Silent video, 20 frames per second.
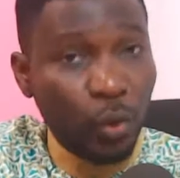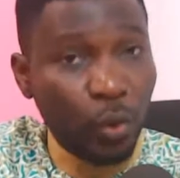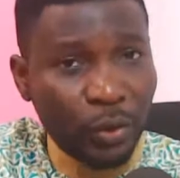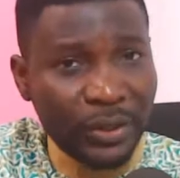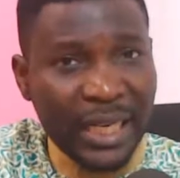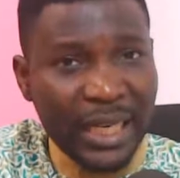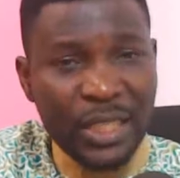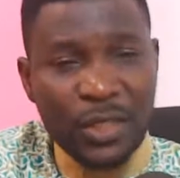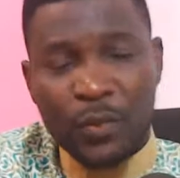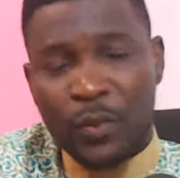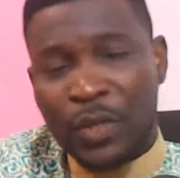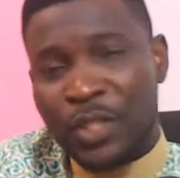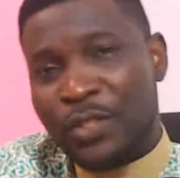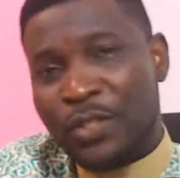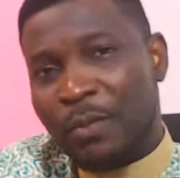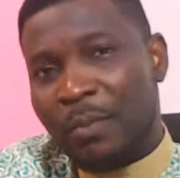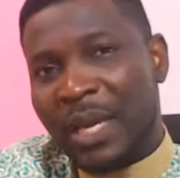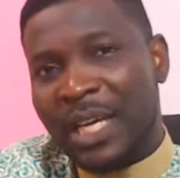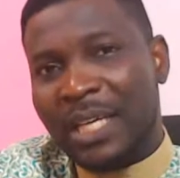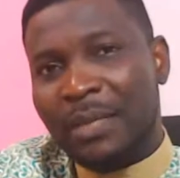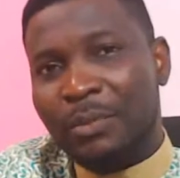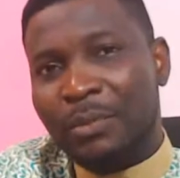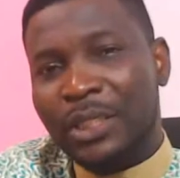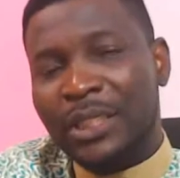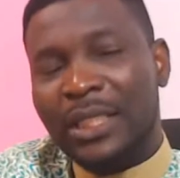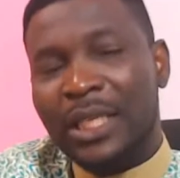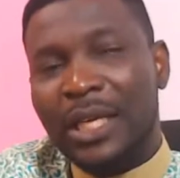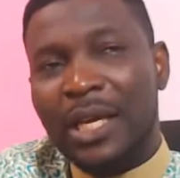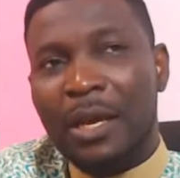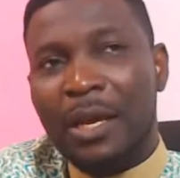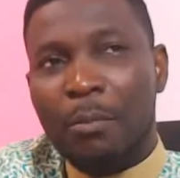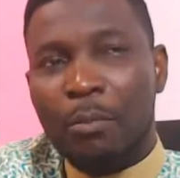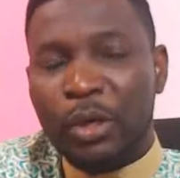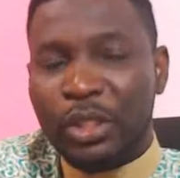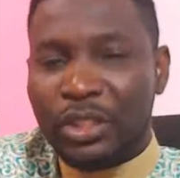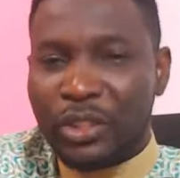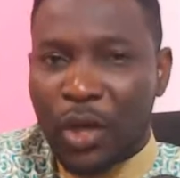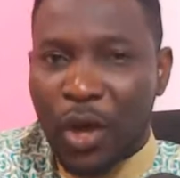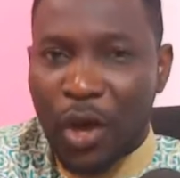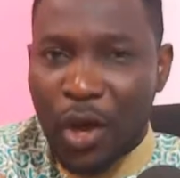goal that you want to make money
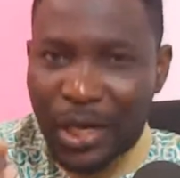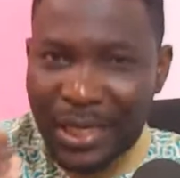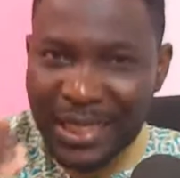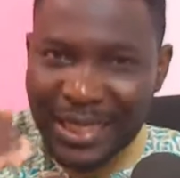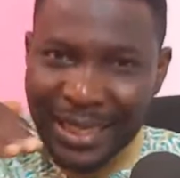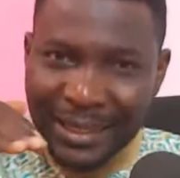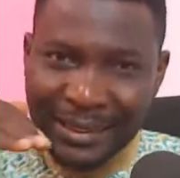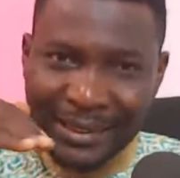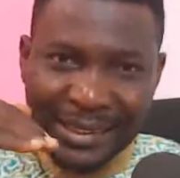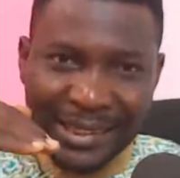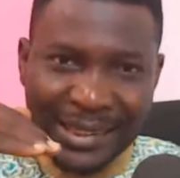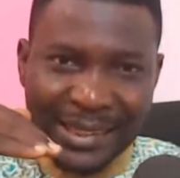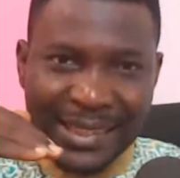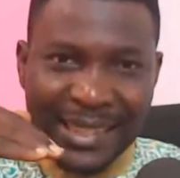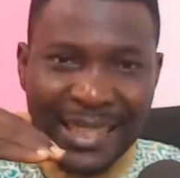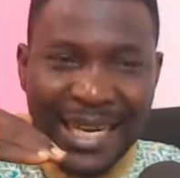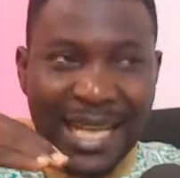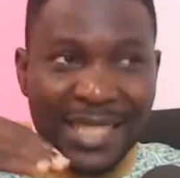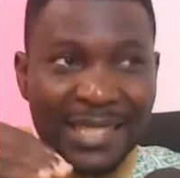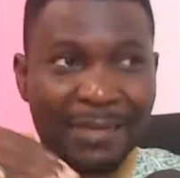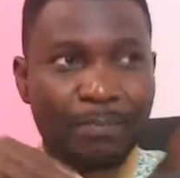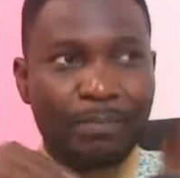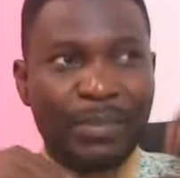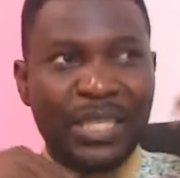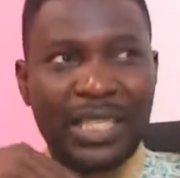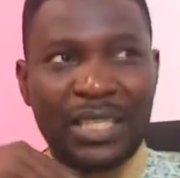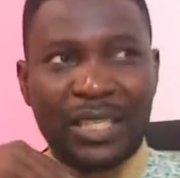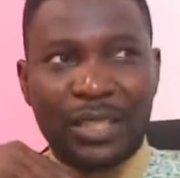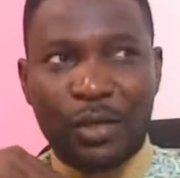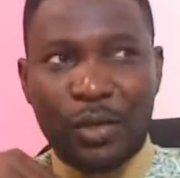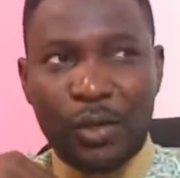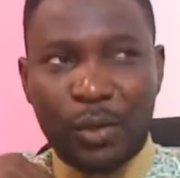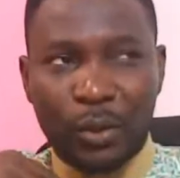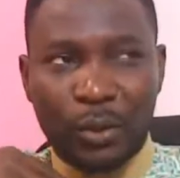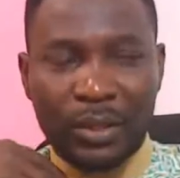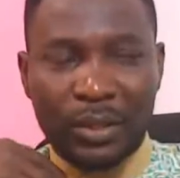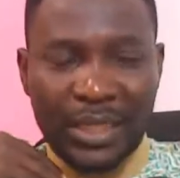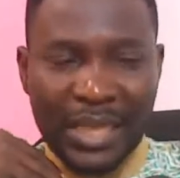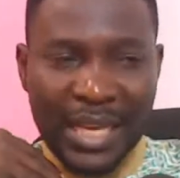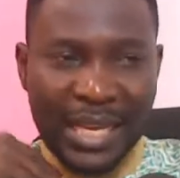but underneath that big
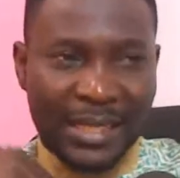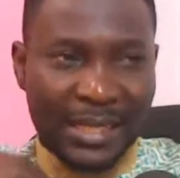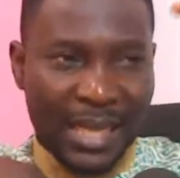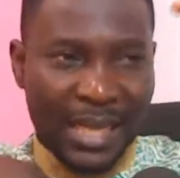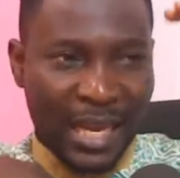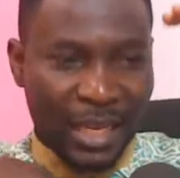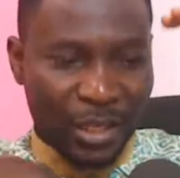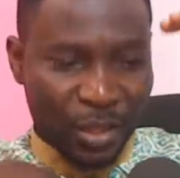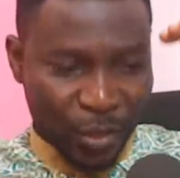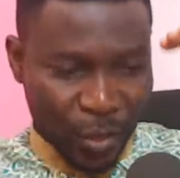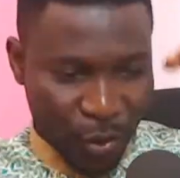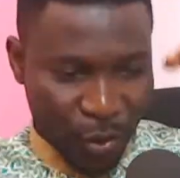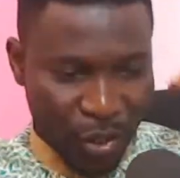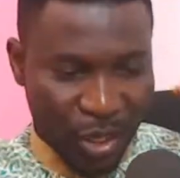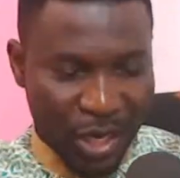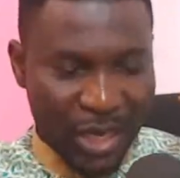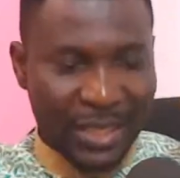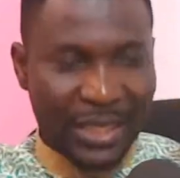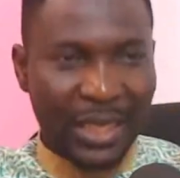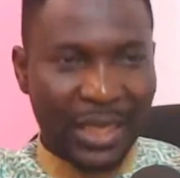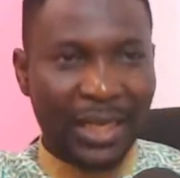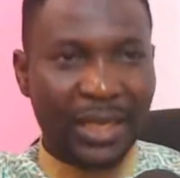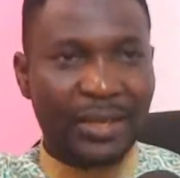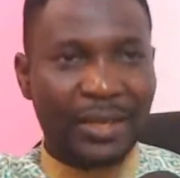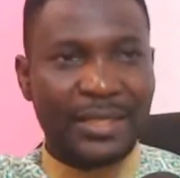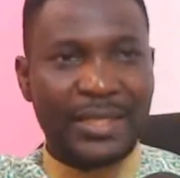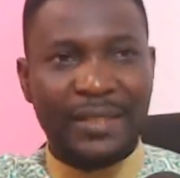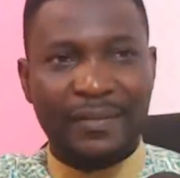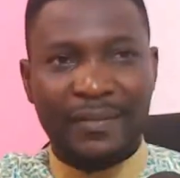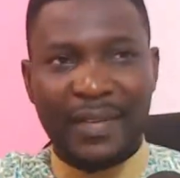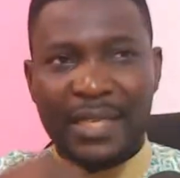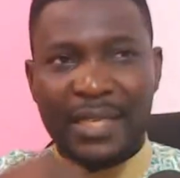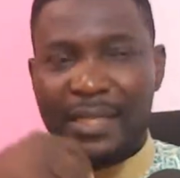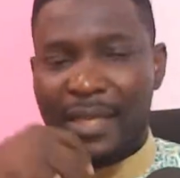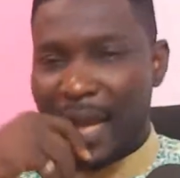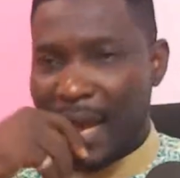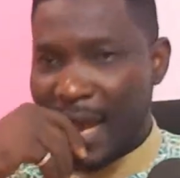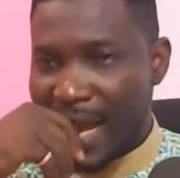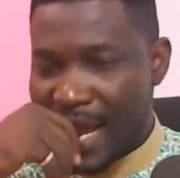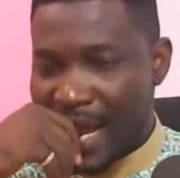goal there's a story you're telling yourself that
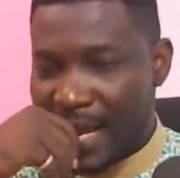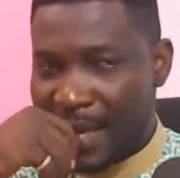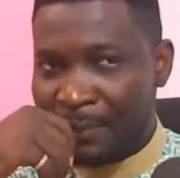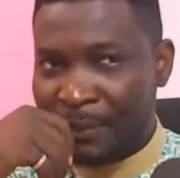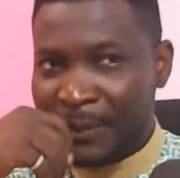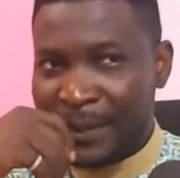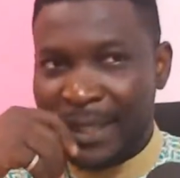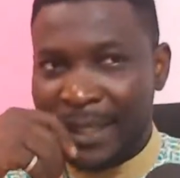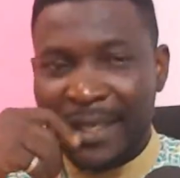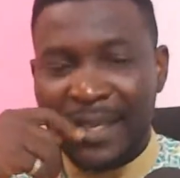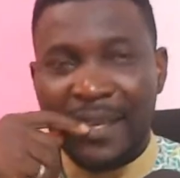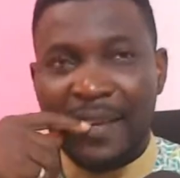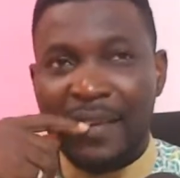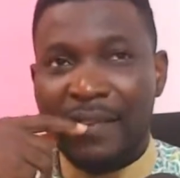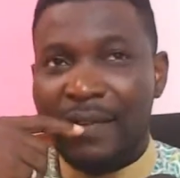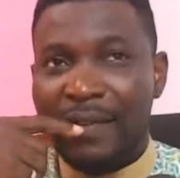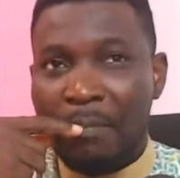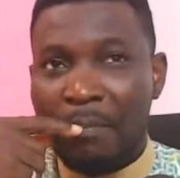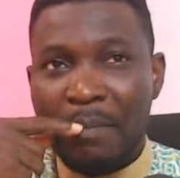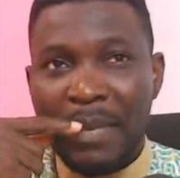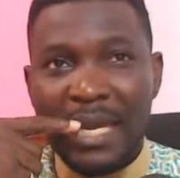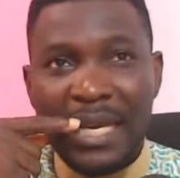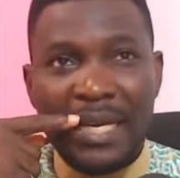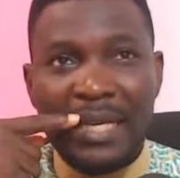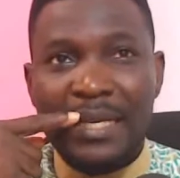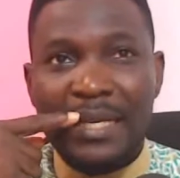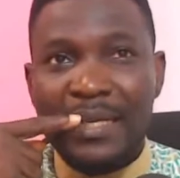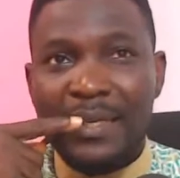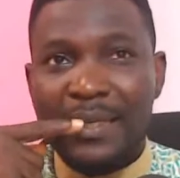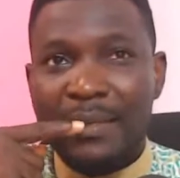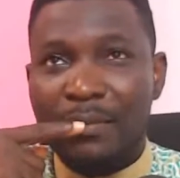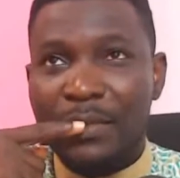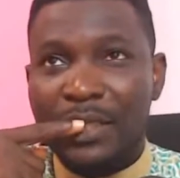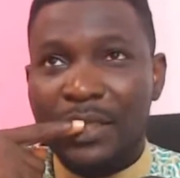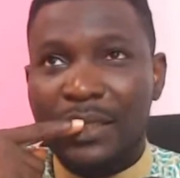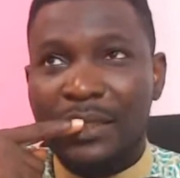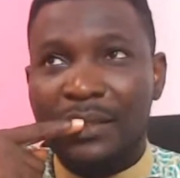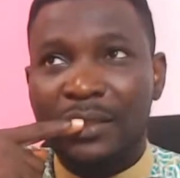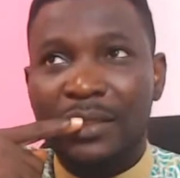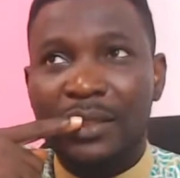ah, if i make this
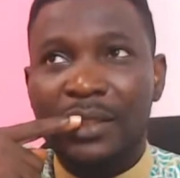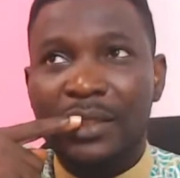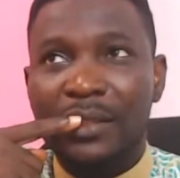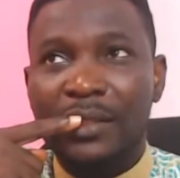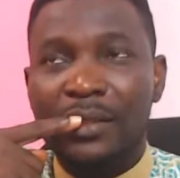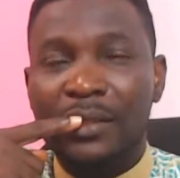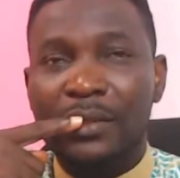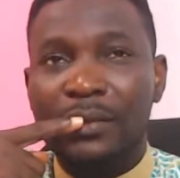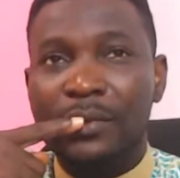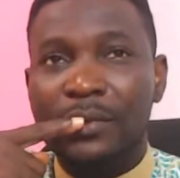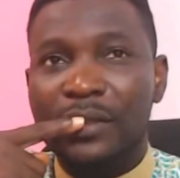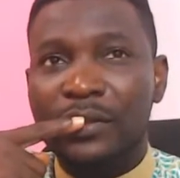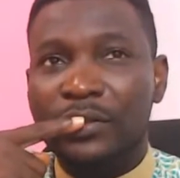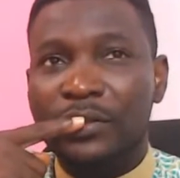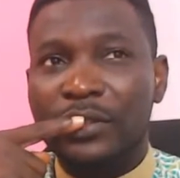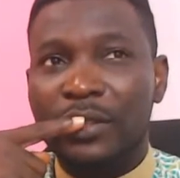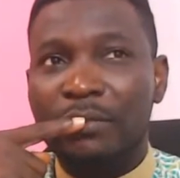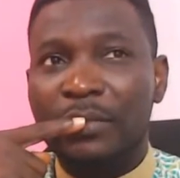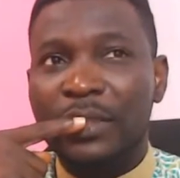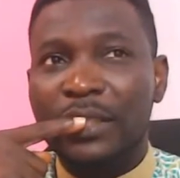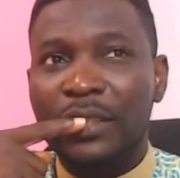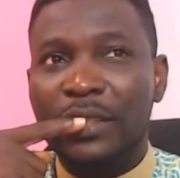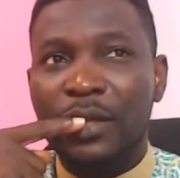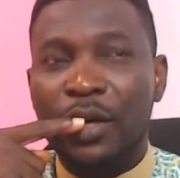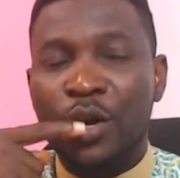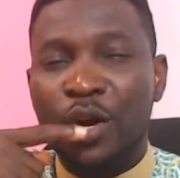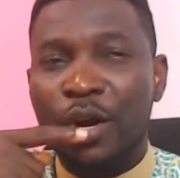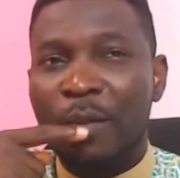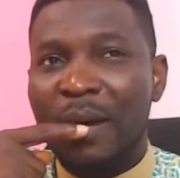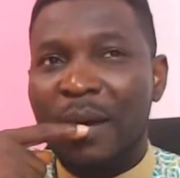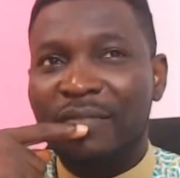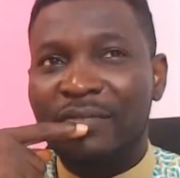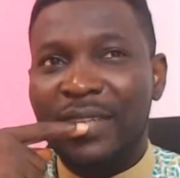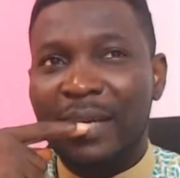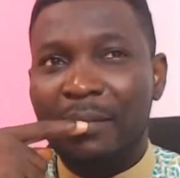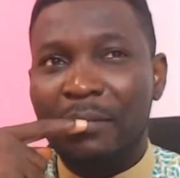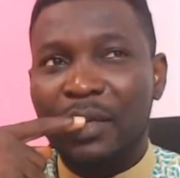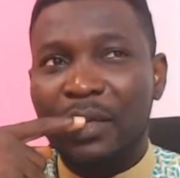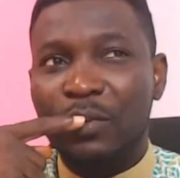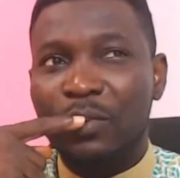money will somebody not come
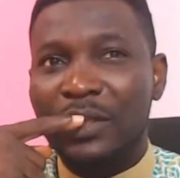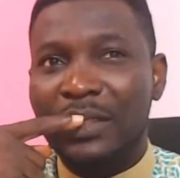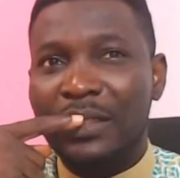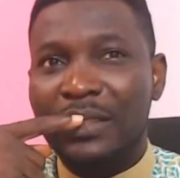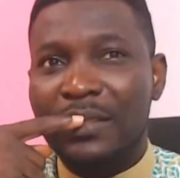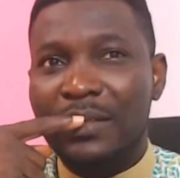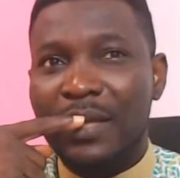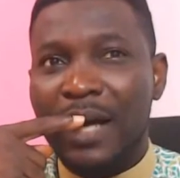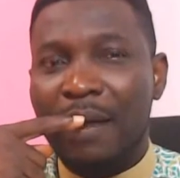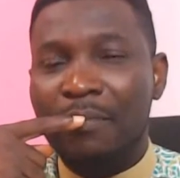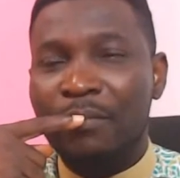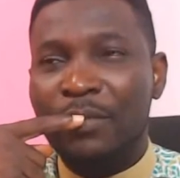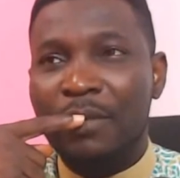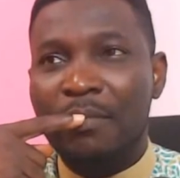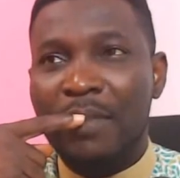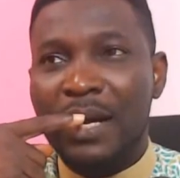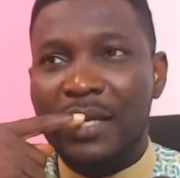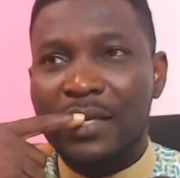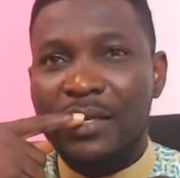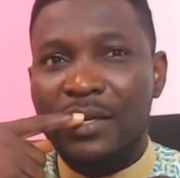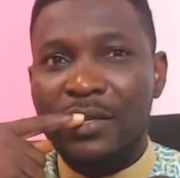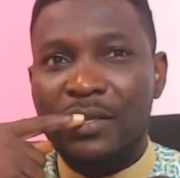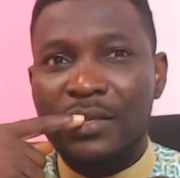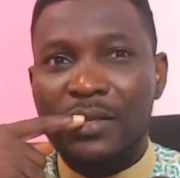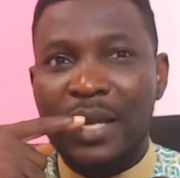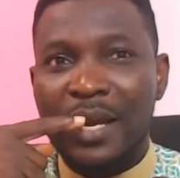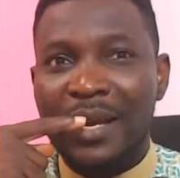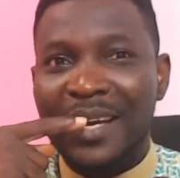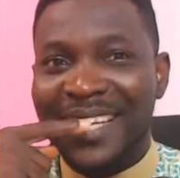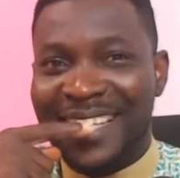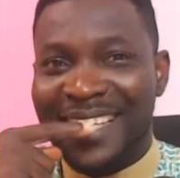after me? Will arm robbers not